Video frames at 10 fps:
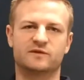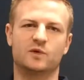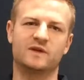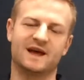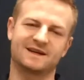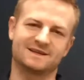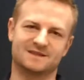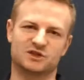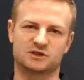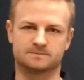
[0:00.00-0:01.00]
for that
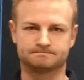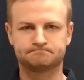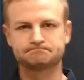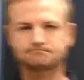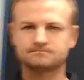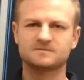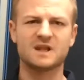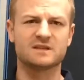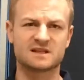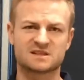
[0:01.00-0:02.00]
condition.
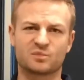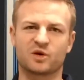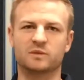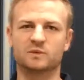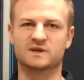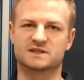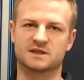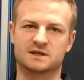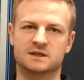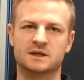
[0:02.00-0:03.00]
That's the problem we
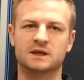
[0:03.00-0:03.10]
see.